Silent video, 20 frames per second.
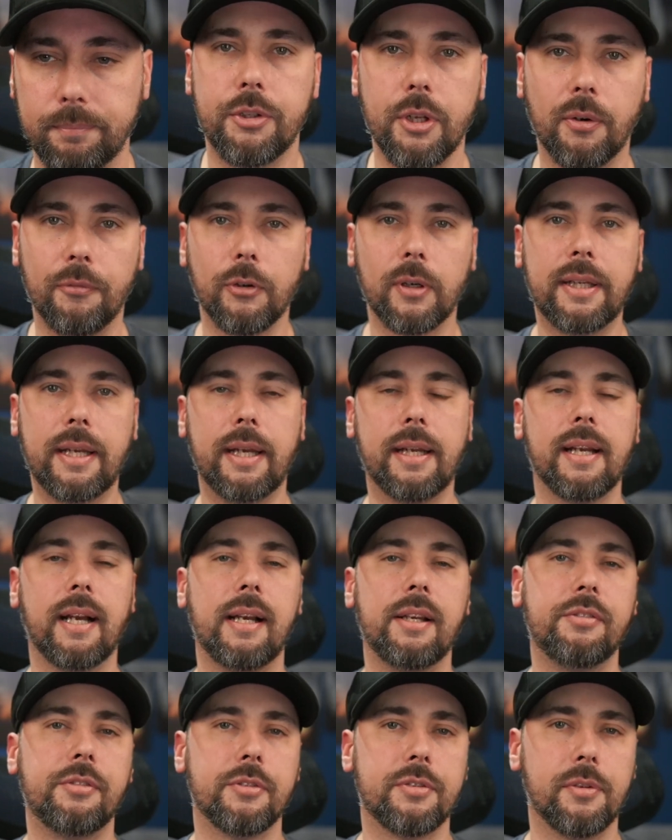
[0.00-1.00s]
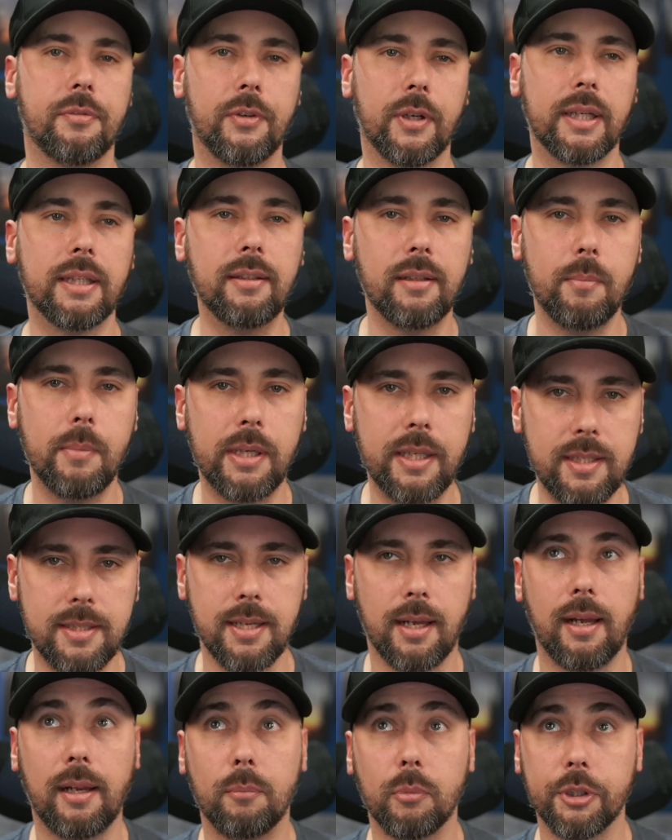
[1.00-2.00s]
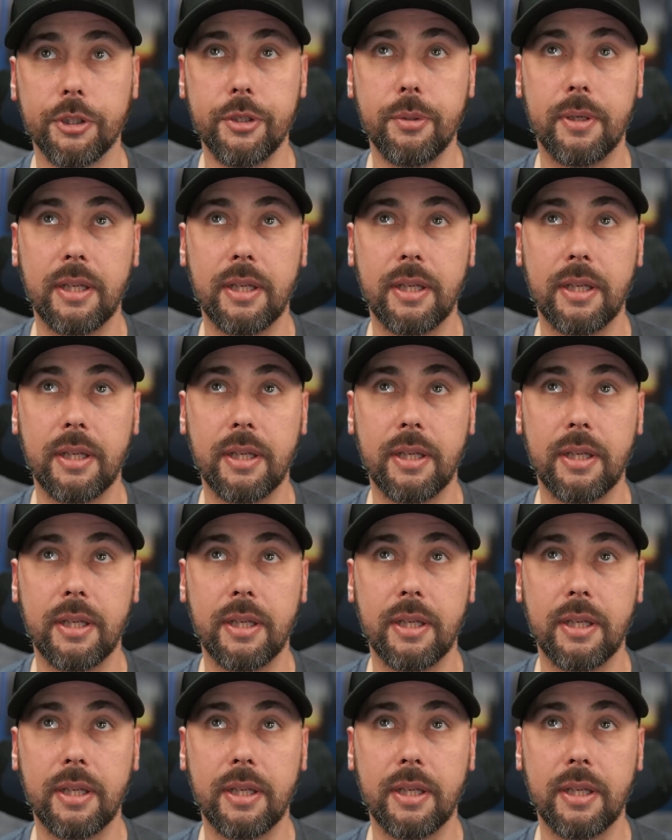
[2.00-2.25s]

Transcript: Don't forget guys, there's a very limited time where you